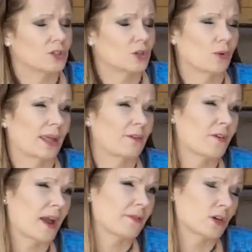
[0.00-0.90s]
So like
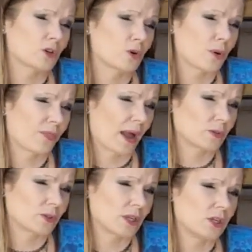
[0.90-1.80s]
500 or
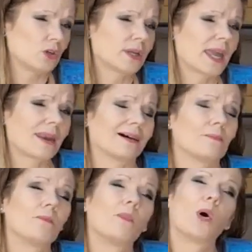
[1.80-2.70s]
1,000, you'll get
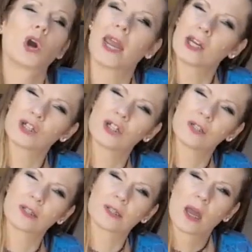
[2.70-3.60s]
more
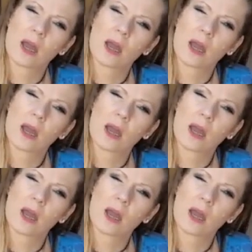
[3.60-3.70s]
anxious.